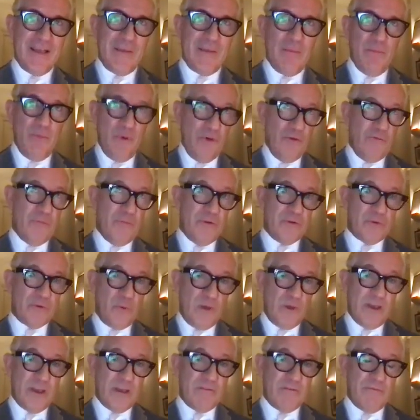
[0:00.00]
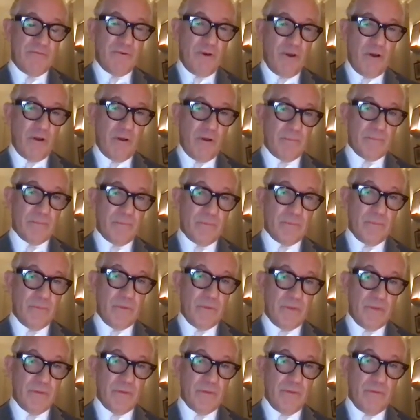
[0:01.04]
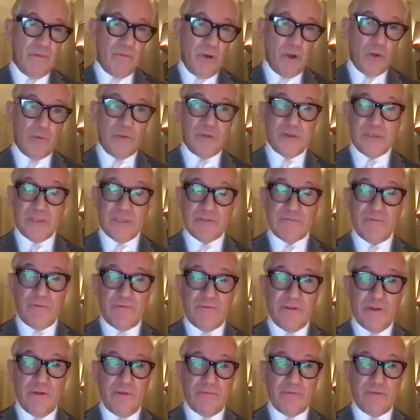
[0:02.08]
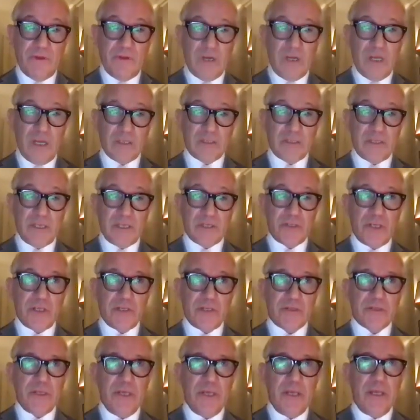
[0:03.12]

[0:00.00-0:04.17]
movement away from the role that he's fulfilled for the last 6 years.